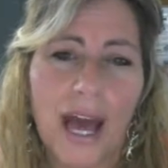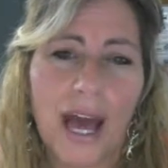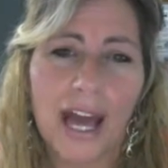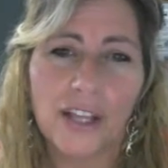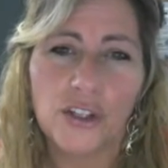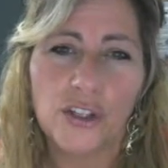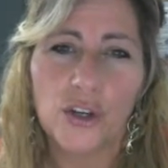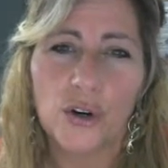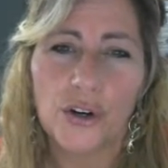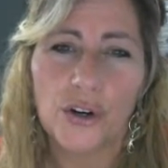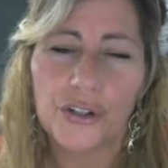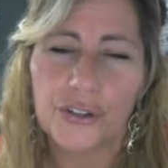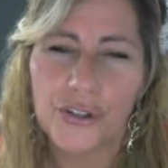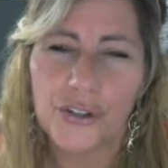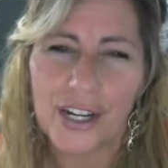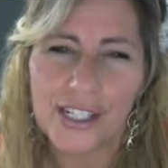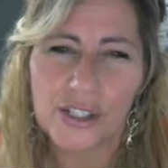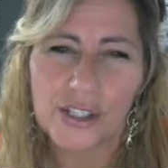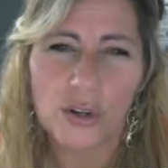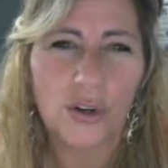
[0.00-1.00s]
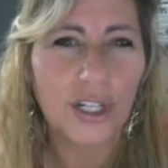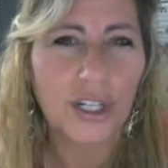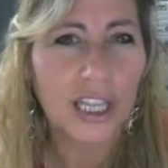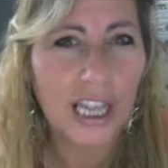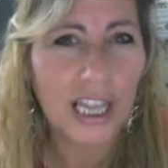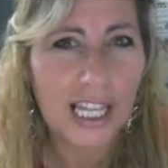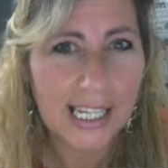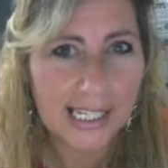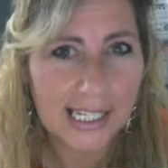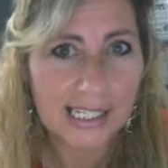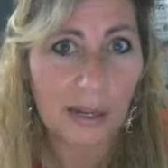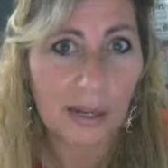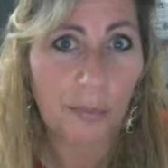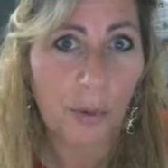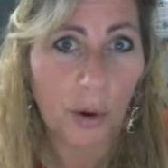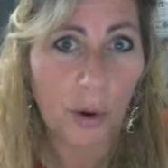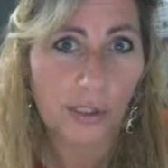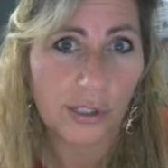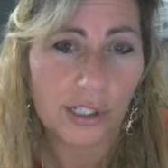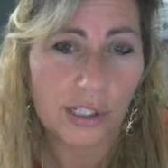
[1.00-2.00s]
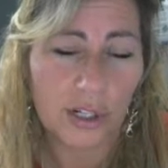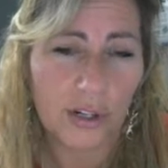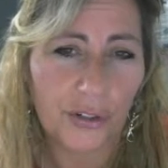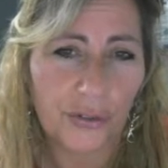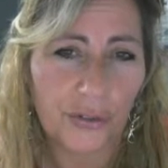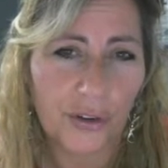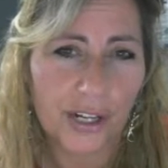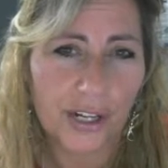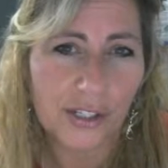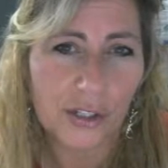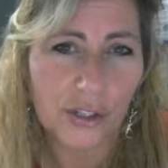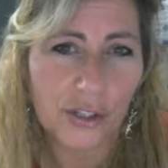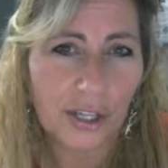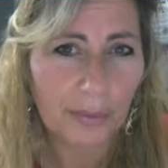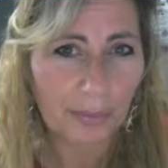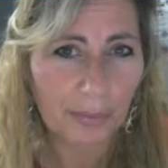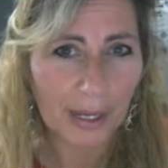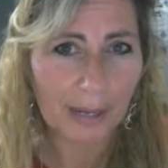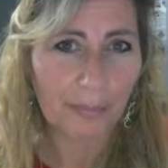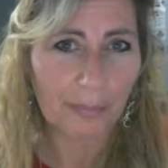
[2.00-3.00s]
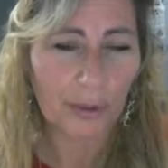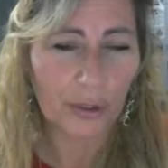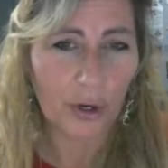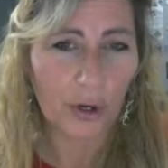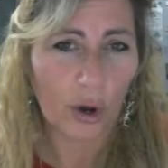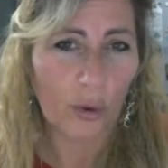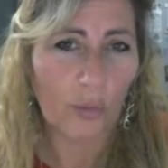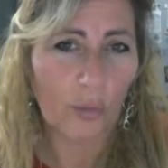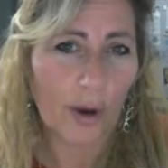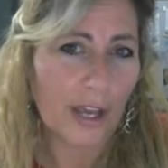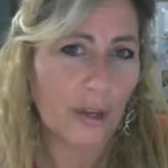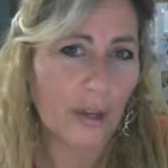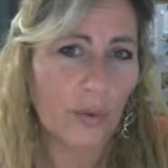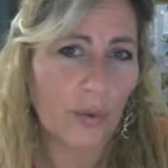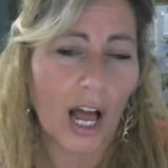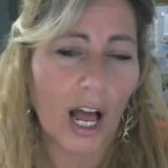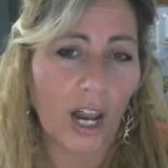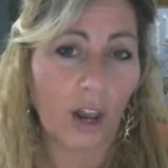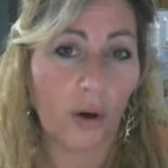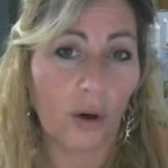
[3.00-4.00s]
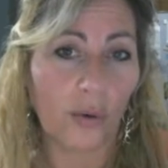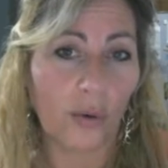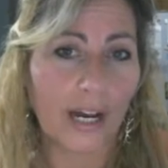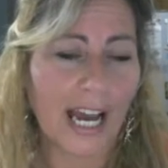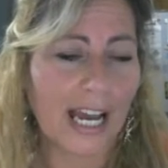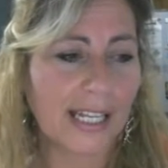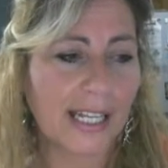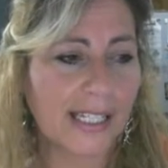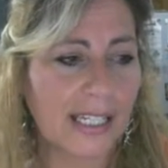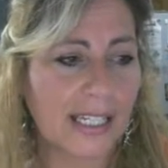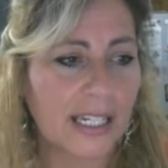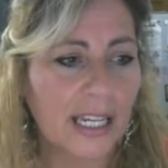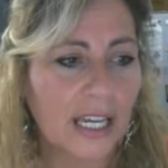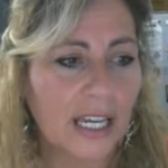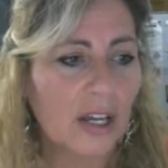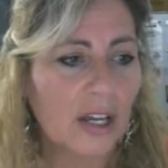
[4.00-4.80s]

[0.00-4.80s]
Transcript: and your address, or at least a postal address, so that people know where you are located.